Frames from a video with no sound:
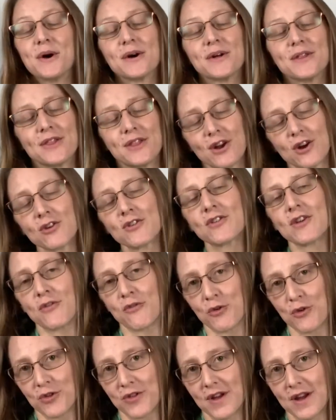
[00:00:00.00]
There are
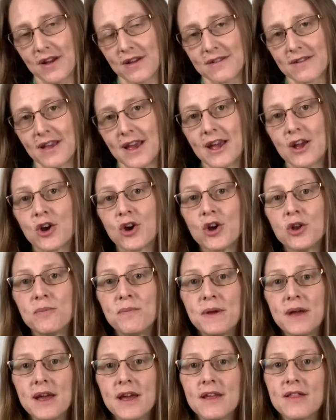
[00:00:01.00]
several things. It could
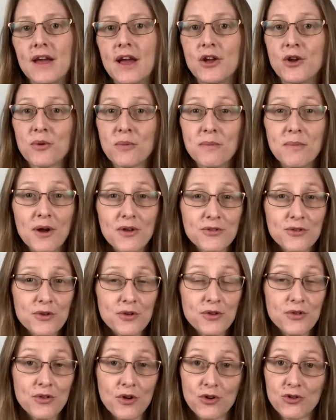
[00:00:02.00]
be that your
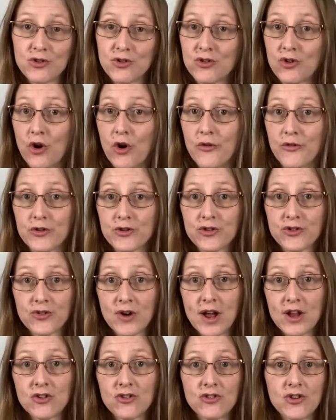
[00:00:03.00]
muscles are just
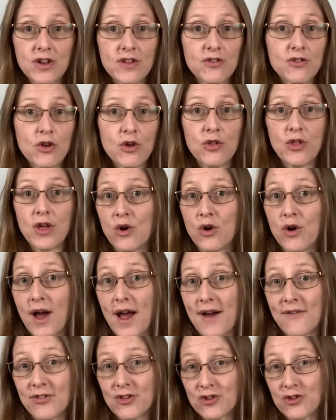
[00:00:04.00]
overstretched and so they
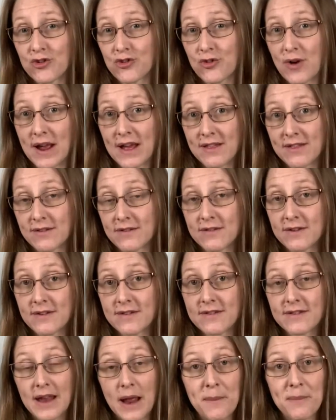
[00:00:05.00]
have the strength to
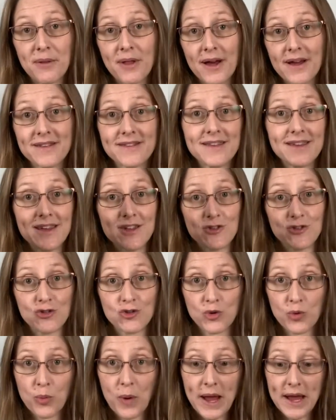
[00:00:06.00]
stabilize against
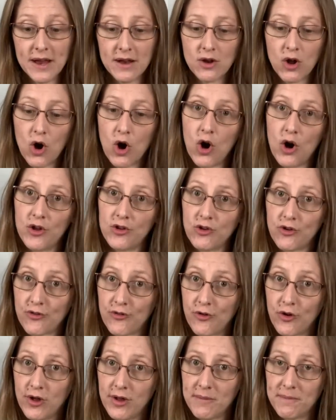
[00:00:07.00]
your weight on your
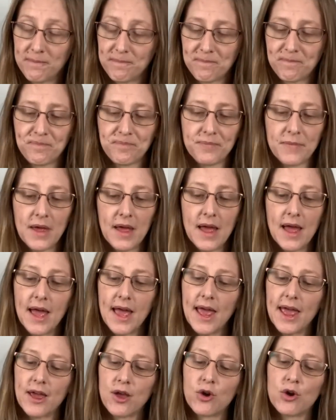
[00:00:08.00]
foot.
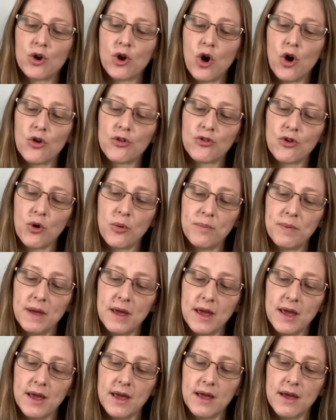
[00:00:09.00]
It could also
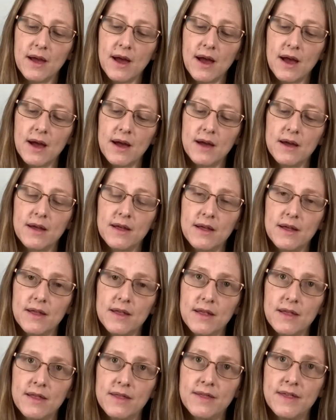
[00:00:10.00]
be
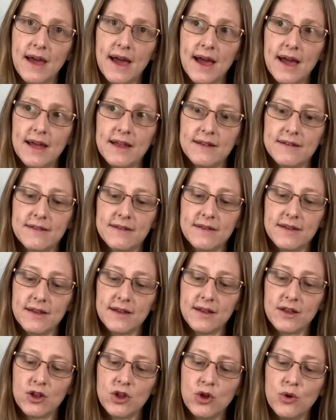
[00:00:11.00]
that
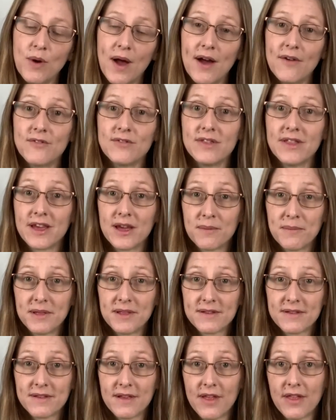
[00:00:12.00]
you have
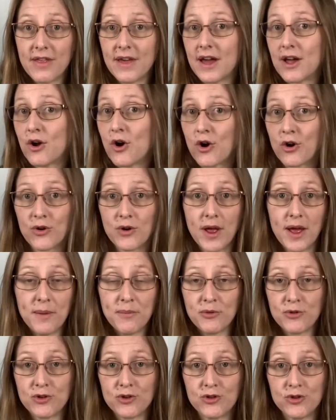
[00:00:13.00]
ligaments that aren't
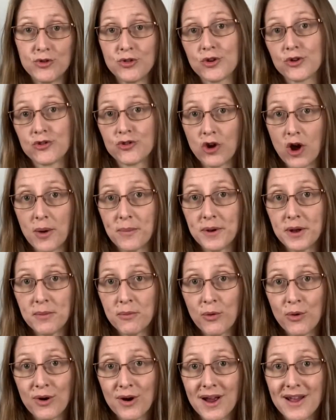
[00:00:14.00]
able to do their job
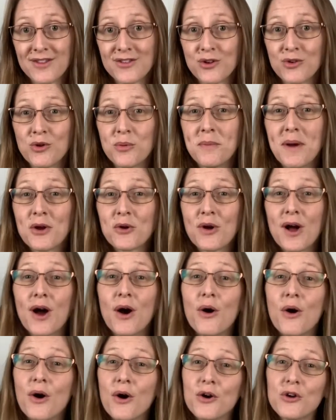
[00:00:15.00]
anymore. And so no matter
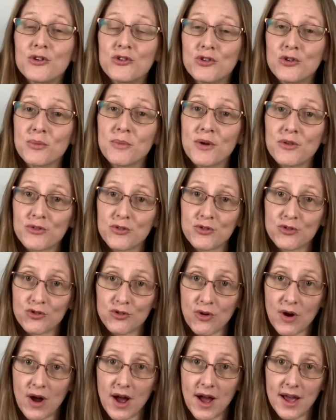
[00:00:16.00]
how hard your muscles
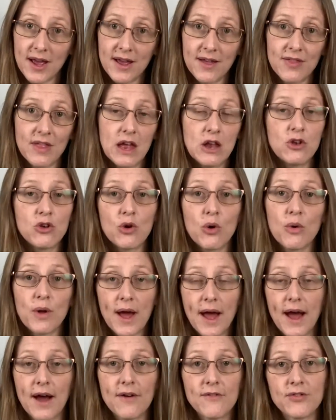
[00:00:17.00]
try, they don't
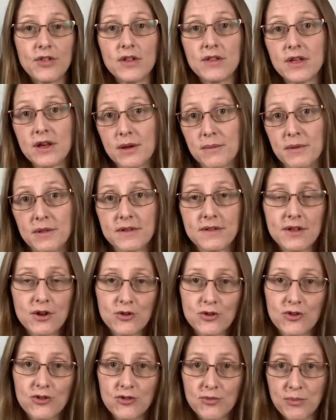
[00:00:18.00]
have the ligaments there
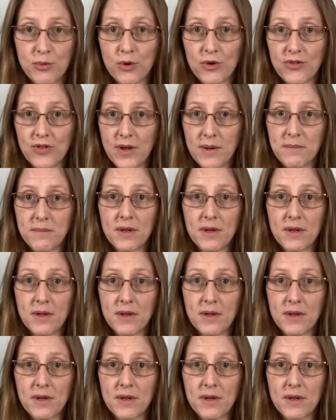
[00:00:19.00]
to support them.